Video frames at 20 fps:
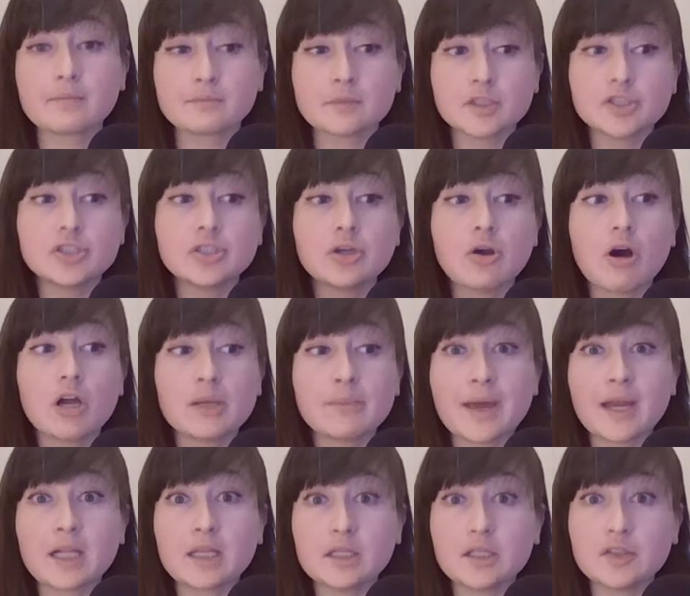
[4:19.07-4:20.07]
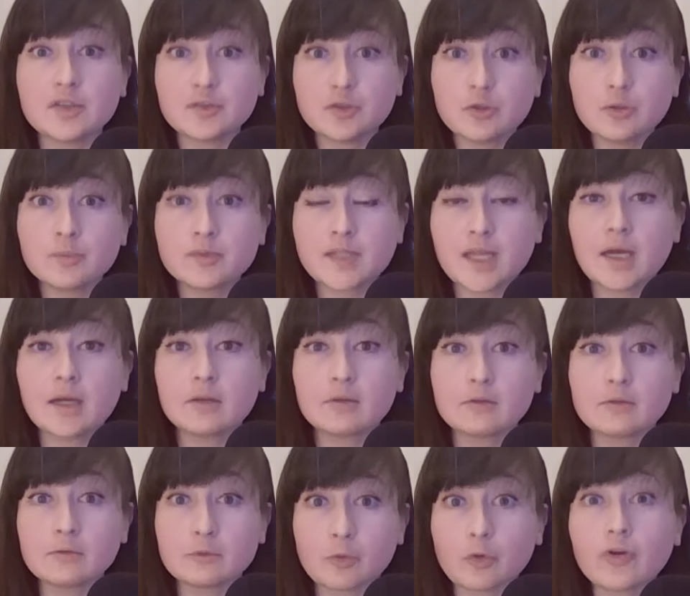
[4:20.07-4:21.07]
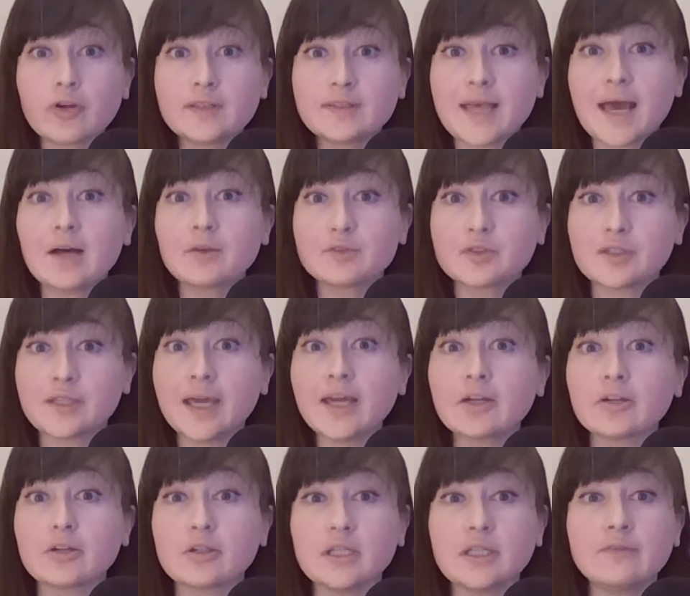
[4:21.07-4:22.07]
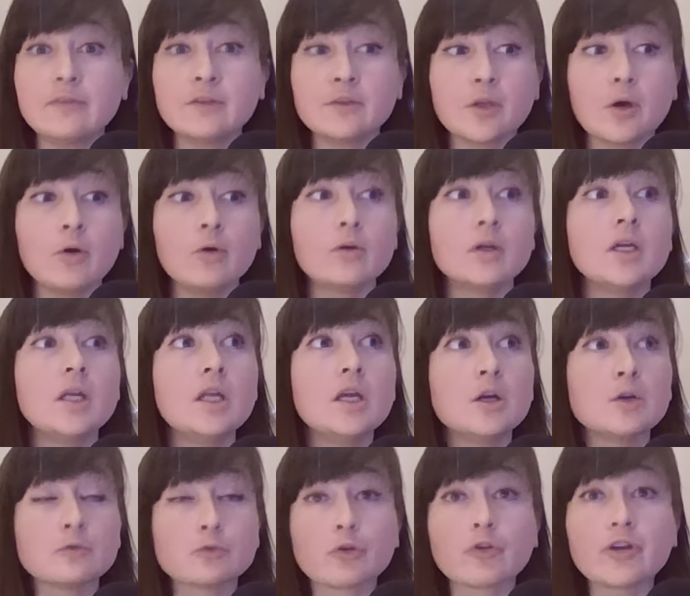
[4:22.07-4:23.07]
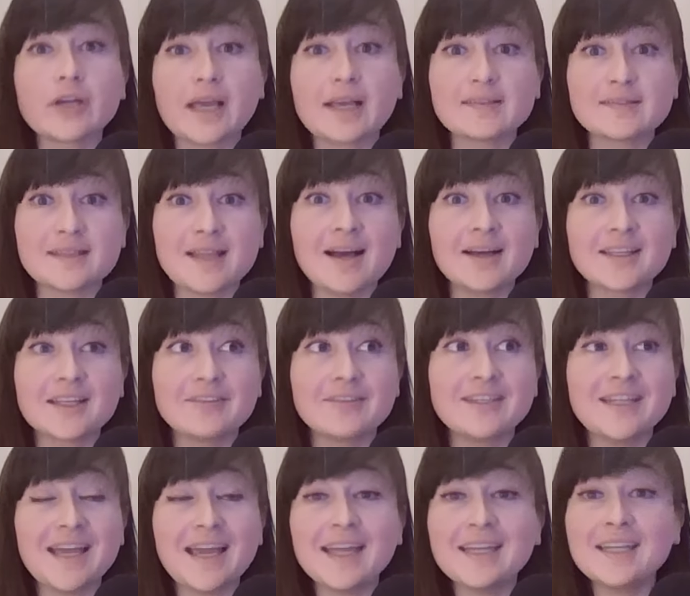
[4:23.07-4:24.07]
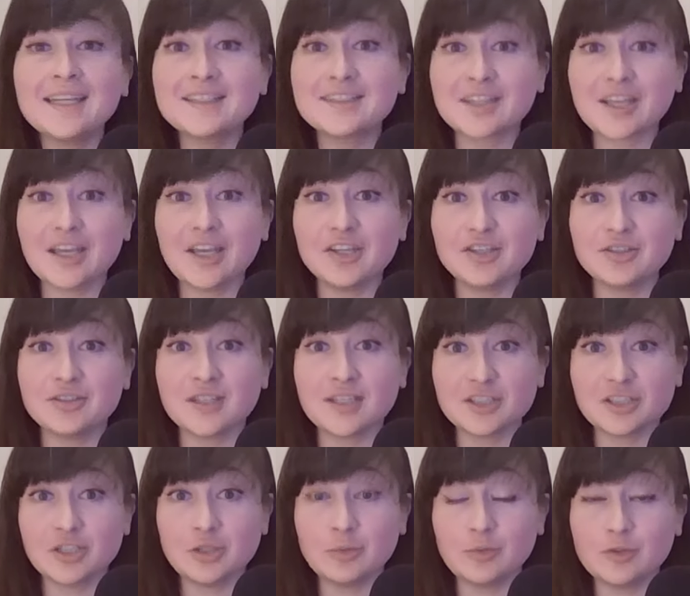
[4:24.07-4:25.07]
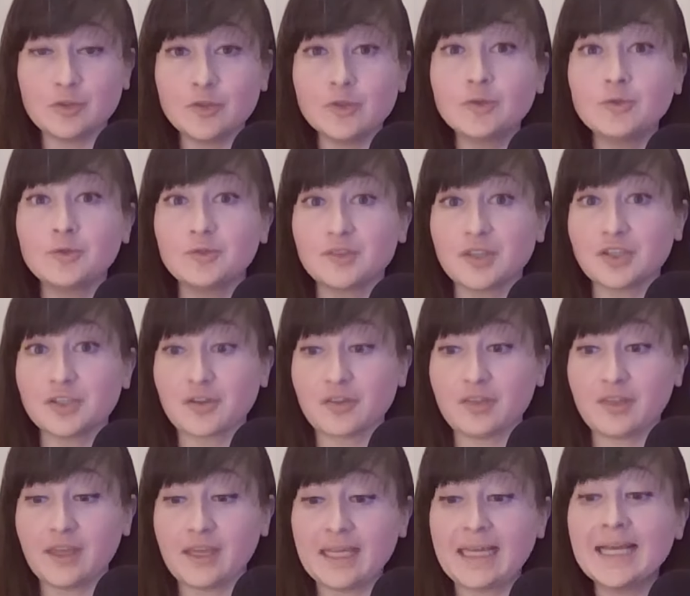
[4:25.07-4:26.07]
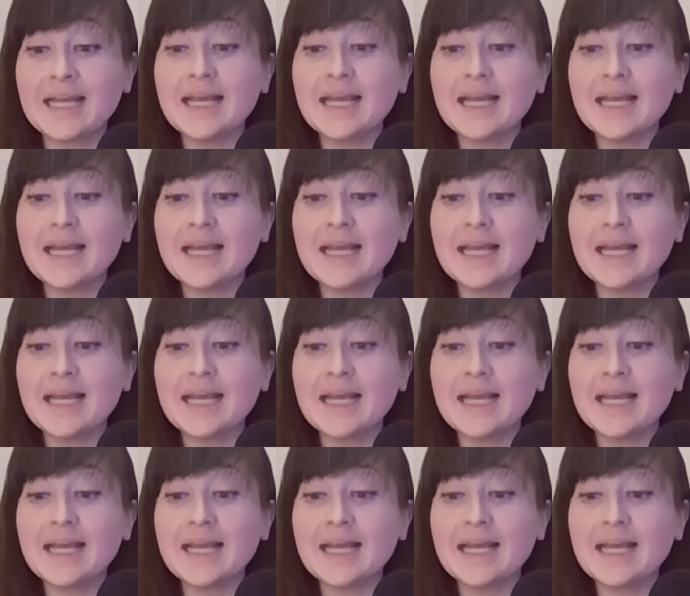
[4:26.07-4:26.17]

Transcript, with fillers: she automatically assumes that Rory's out to get her, even though Rory has not given any indication that she would do such a thing.